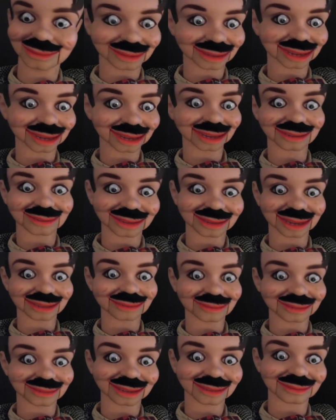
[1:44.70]
Get my
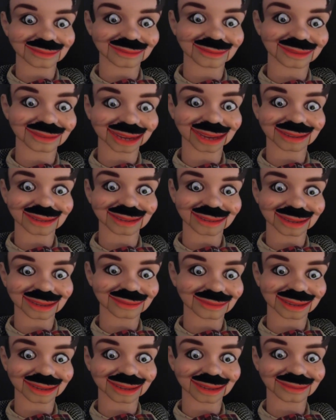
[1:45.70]
stickers, buy
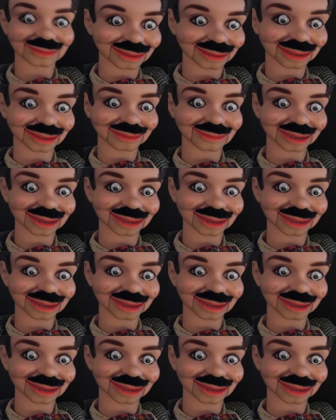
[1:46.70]
my merch,